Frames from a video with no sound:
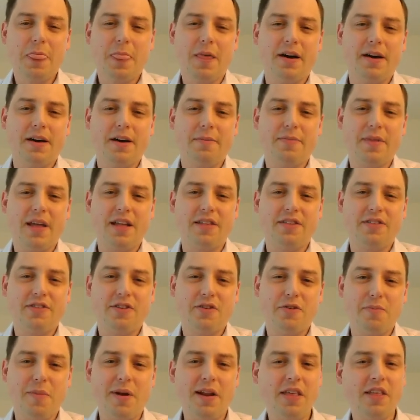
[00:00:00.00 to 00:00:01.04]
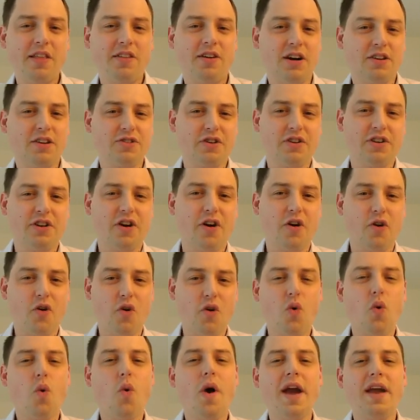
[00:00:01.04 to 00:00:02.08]
And so many of the talks are going to go
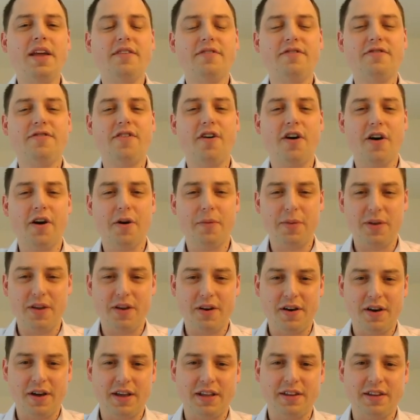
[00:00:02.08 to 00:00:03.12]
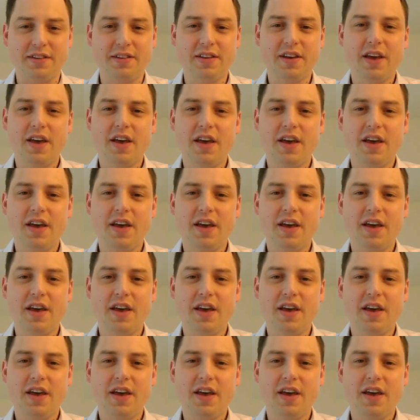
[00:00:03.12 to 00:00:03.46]
quite far beyond